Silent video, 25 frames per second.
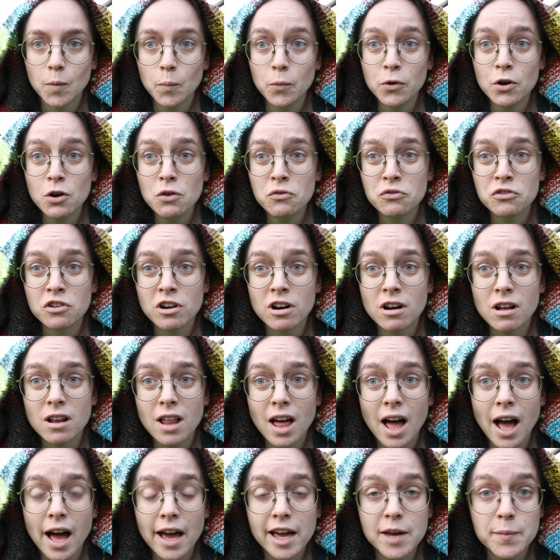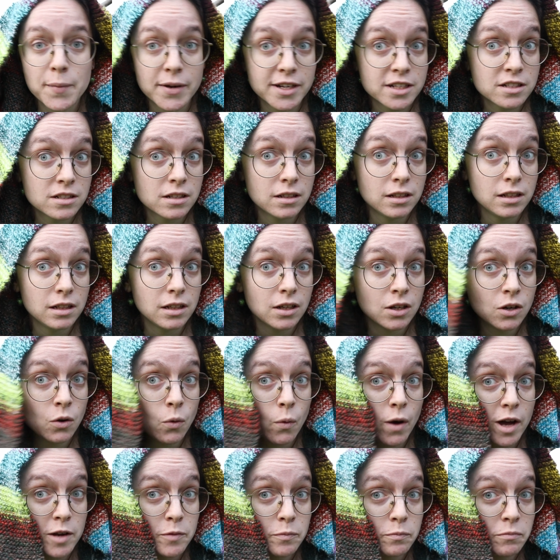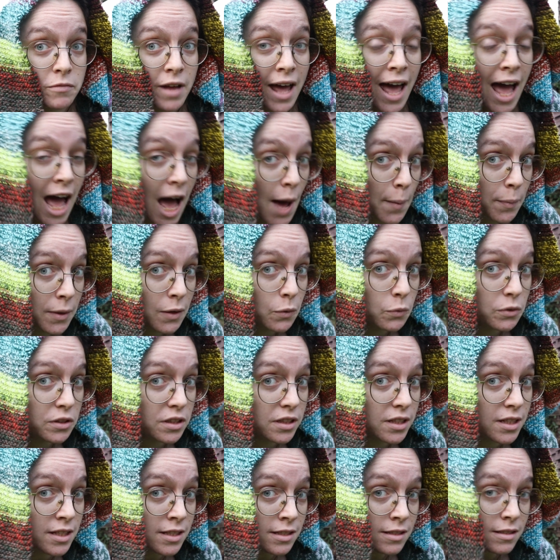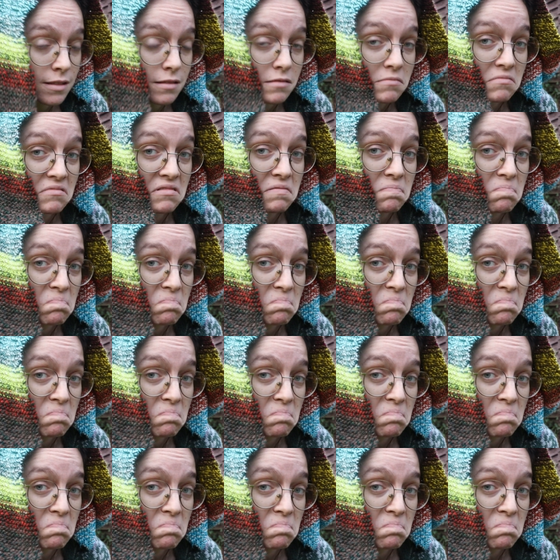But overall, I am actually quite happy with this.